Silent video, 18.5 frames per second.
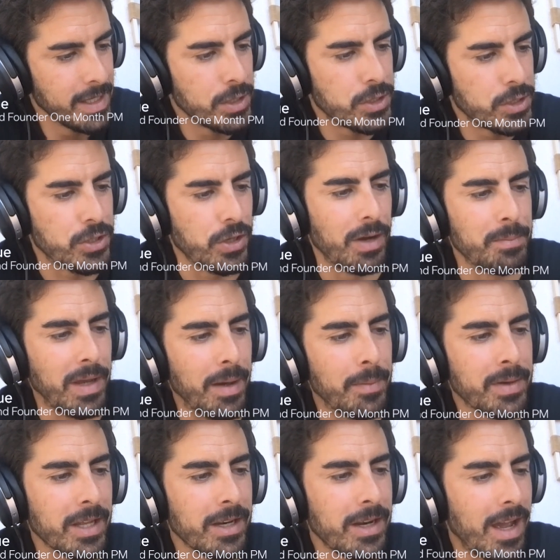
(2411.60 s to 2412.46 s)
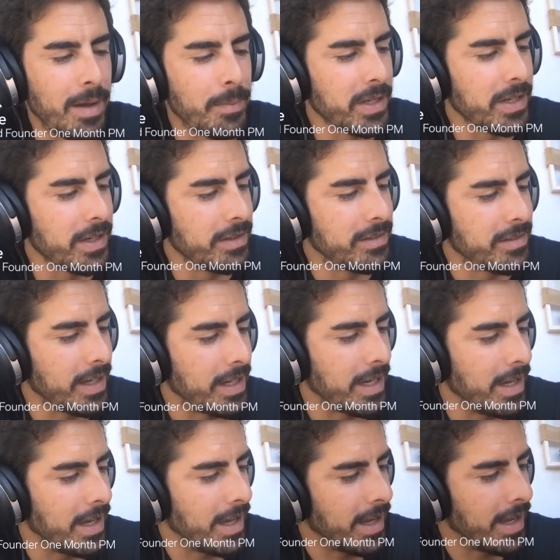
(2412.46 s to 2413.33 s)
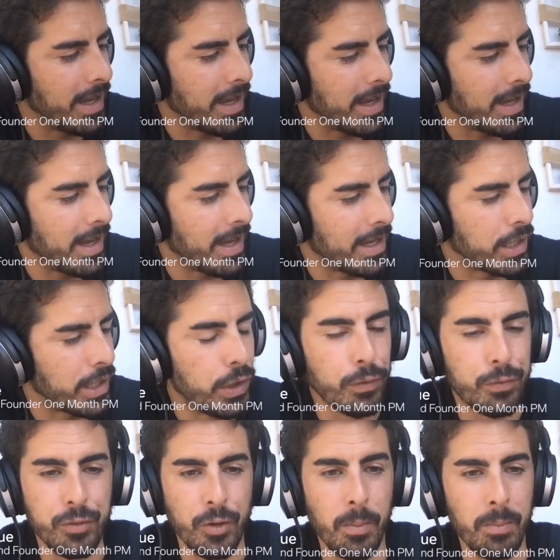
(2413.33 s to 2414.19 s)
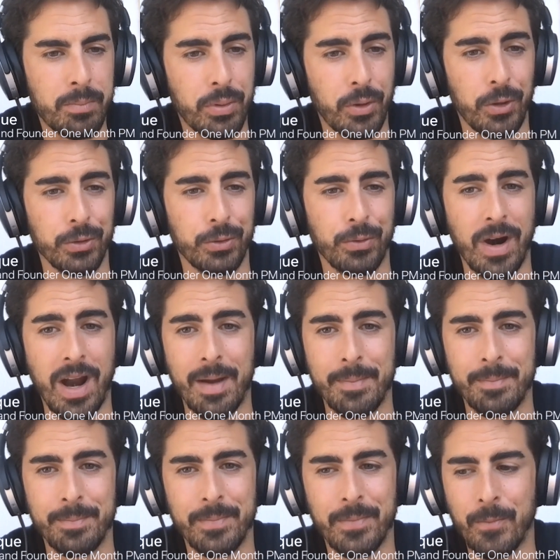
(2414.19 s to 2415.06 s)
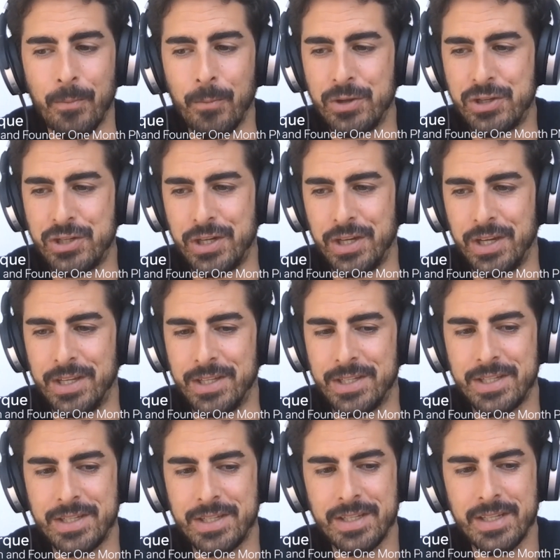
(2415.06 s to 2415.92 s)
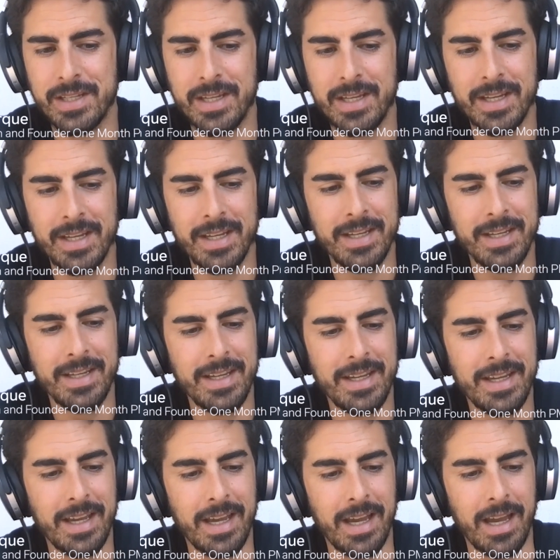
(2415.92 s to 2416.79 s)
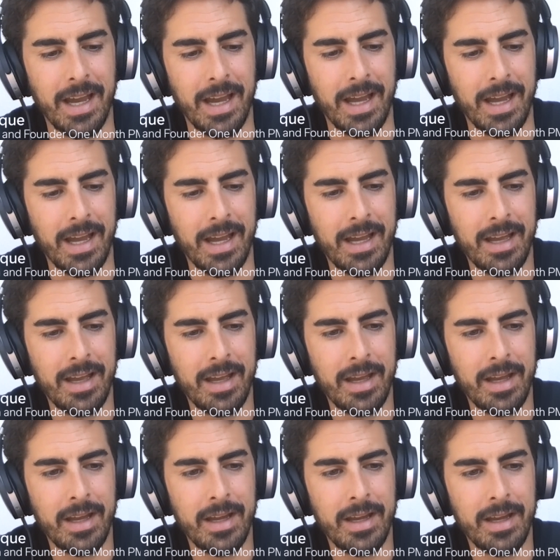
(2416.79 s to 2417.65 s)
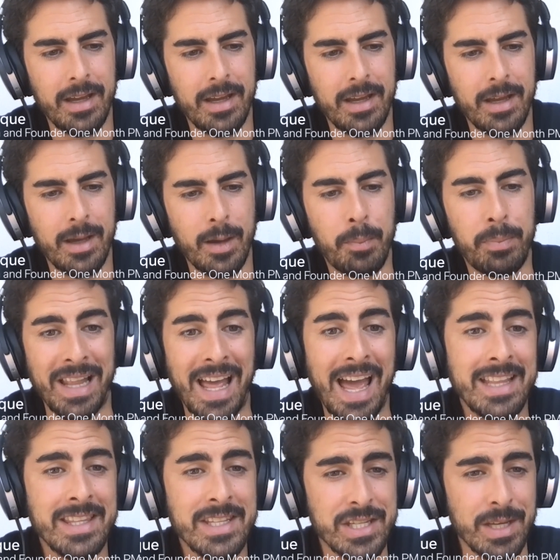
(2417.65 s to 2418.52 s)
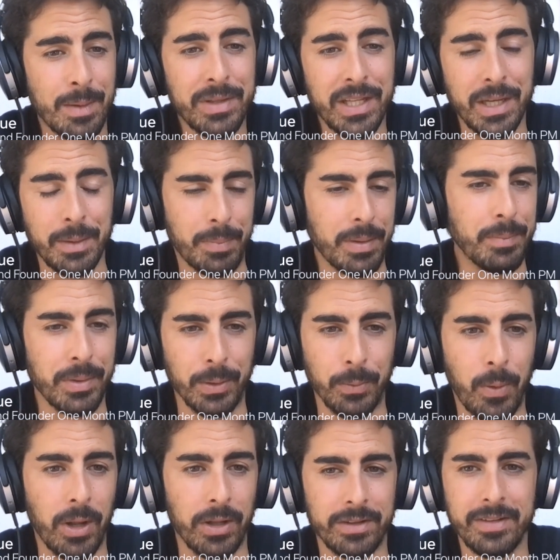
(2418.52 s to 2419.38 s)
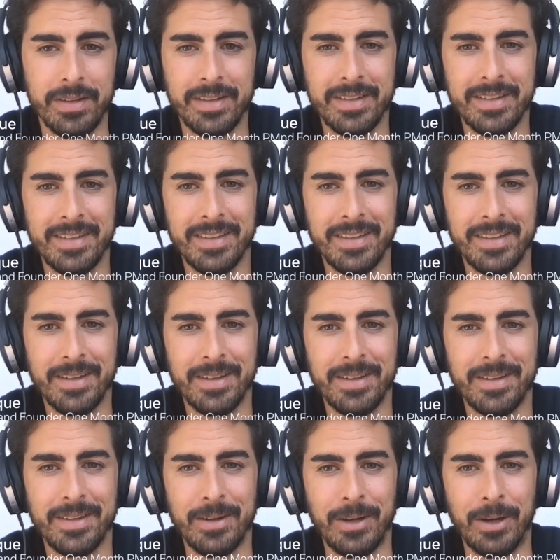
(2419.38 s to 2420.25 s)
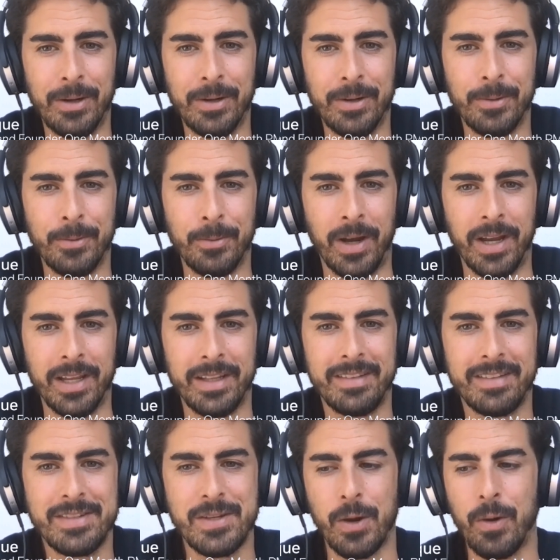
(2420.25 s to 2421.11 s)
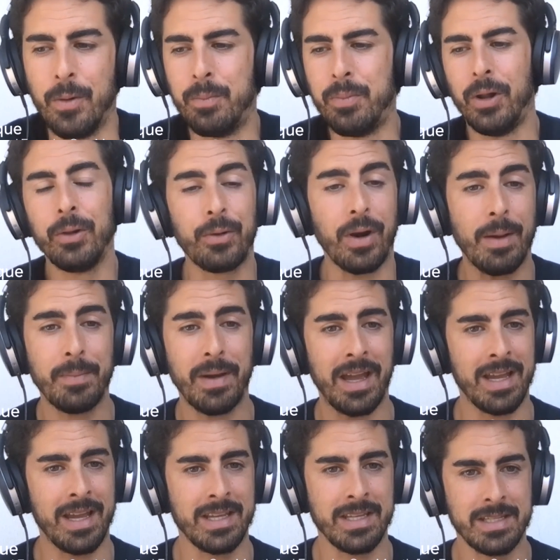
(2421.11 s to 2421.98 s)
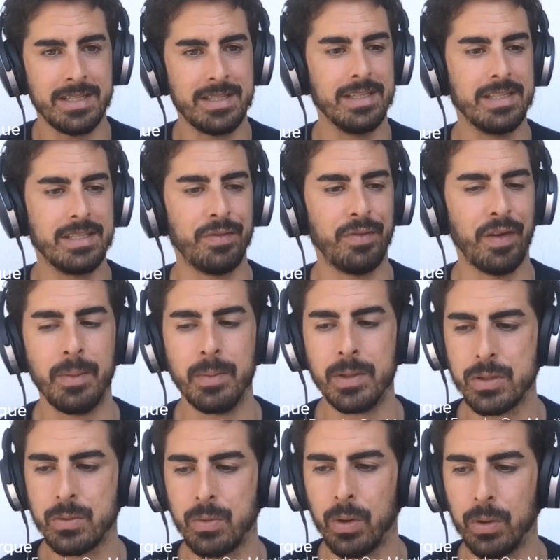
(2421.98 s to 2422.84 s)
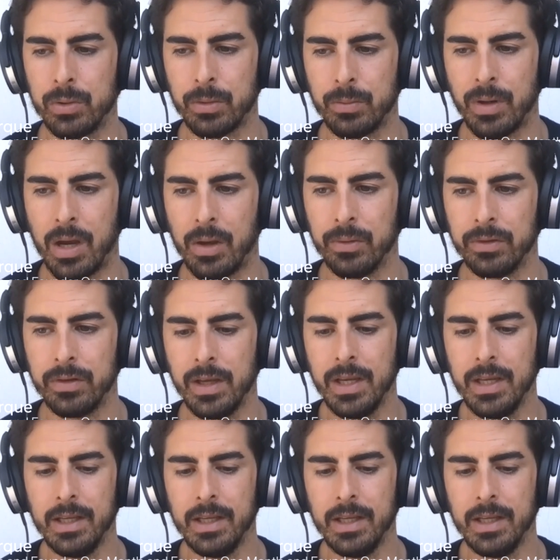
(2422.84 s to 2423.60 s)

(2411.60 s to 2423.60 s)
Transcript: So I'm, I'm gonna I'm gonna take a, a cue from Paul Graham, which is uh, plan something people want, right? So Paul Graham has this famous quote around